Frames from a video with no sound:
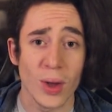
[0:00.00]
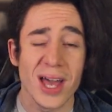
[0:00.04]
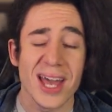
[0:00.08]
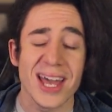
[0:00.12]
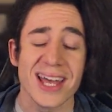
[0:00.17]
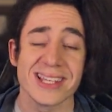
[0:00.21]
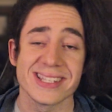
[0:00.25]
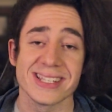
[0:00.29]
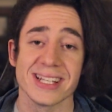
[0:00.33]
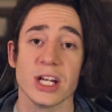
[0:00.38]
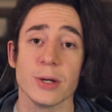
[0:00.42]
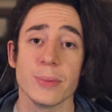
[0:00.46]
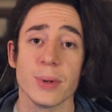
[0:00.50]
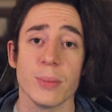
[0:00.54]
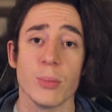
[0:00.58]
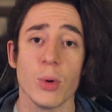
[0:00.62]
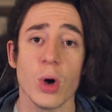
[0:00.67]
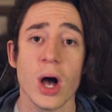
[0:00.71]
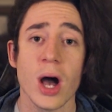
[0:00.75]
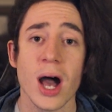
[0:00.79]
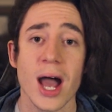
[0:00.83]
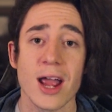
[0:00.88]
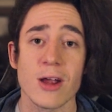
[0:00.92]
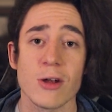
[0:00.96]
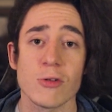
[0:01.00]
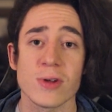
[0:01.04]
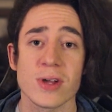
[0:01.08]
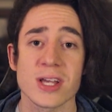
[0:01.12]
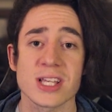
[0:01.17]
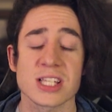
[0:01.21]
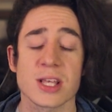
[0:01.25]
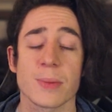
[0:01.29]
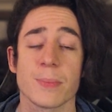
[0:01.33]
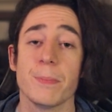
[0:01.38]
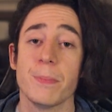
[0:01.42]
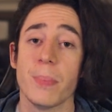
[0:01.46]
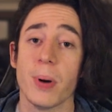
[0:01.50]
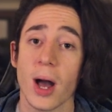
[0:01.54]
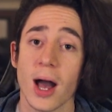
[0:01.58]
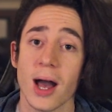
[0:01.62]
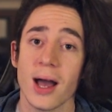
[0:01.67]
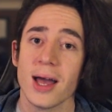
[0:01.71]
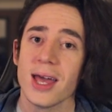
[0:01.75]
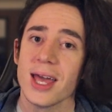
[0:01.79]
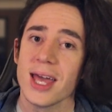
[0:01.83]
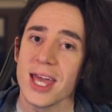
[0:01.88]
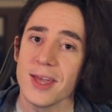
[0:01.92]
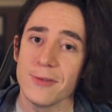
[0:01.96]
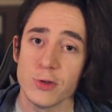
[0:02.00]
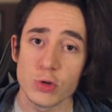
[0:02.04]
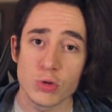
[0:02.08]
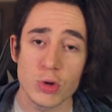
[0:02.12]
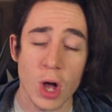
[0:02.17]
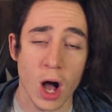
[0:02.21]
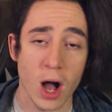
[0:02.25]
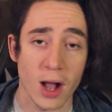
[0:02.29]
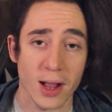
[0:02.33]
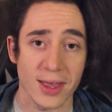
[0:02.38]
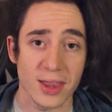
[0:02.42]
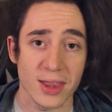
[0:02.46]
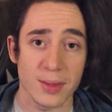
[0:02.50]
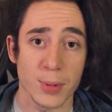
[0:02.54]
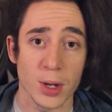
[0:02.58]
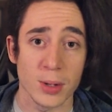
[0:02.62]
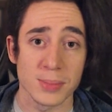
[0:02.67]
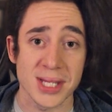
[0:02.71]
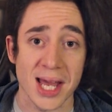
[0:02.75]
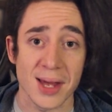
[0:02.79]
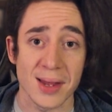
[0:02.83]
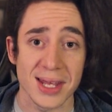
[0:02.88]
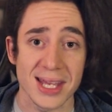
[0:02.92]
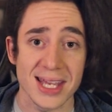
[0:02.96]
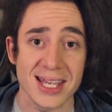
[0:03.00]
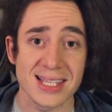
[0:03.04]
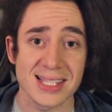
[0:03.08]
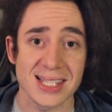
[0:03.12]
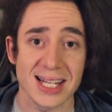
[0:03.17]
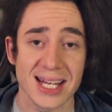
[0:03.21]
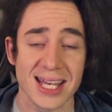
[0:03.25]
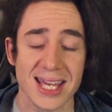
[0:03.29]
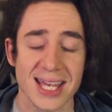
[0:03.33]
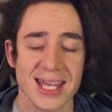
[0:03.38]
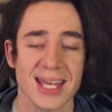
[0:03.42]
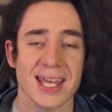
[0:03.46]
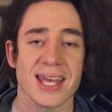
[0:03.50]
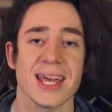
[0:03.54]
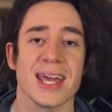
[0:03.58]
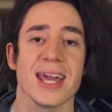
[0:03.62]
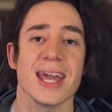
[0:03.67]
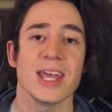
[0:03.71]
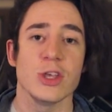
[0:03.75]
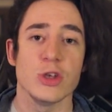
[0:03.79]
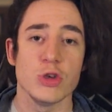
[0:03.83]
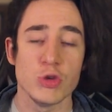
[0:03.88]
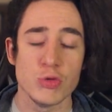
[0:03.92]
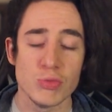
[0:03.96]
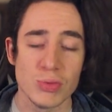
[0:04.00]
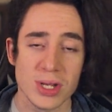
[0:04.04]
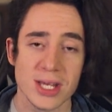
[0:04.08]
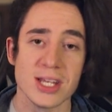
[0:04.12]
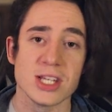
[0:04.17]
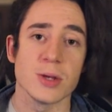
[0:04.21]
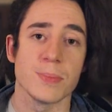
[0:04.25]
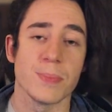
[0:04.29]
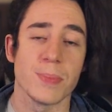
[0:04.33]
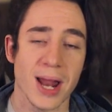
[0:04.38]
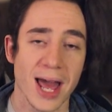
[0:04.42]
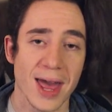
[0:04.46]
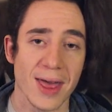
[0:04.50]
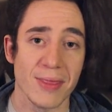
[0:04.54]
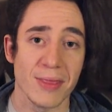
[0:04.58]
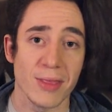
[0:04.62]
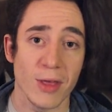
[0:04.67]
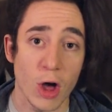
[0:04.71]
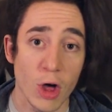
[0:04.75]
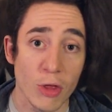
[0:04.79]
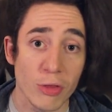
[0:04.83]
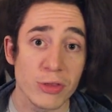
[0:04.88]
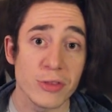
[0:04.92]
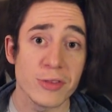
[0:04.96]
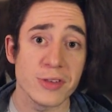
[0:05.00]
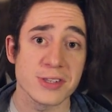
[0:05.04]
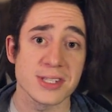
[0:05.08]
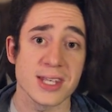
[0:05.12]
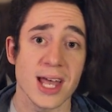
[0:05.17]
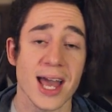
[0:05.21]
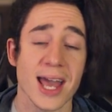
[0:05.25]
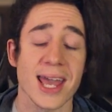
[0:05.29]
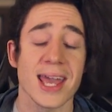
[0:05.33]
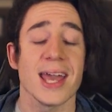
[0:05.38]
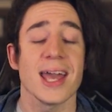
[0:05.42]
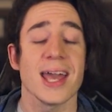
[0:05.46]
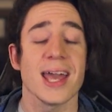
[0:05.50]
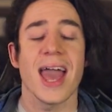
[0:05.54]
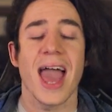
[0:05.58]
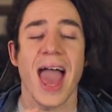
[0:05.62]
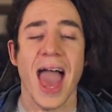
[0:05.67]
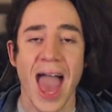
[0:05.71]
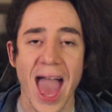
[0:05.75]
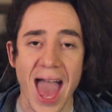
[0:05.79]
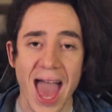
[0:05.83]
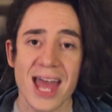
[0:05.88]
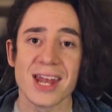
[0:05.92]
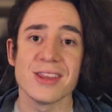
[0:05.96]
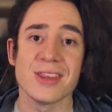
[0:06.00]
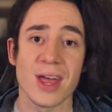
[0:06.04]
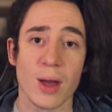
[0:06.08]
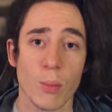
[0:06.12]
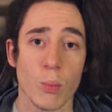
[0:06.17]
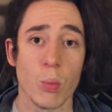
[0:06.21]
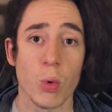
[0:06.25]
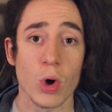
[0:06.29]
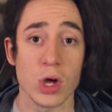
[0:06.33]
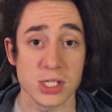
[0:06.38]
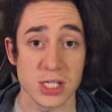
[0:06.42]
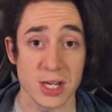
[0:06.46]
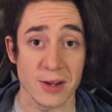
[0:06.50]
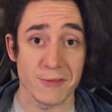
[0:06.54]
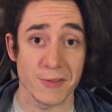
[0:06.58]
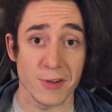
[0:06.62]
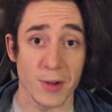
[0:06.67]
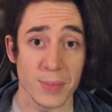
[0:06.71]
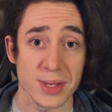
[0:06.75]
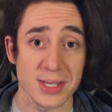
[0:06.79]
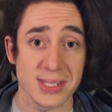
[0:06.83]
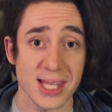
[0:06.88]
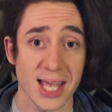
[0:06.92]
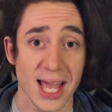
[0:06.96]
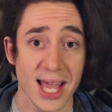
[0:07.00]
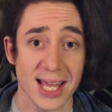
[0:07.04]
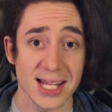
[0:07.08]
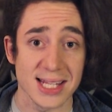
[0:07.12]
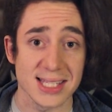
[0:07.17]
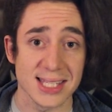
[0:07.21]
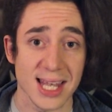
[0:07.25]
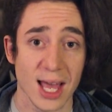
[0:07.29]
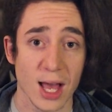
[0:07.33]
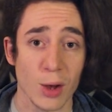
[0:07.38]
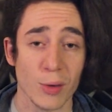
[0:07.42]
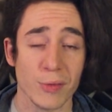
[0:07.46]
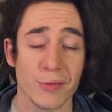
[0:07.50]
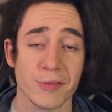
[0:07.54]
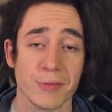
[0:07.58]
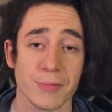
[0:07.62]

It's a little bit more high risk, but if you can't get the bomb down easily, you need to plant on the site and then watch it from the site itself.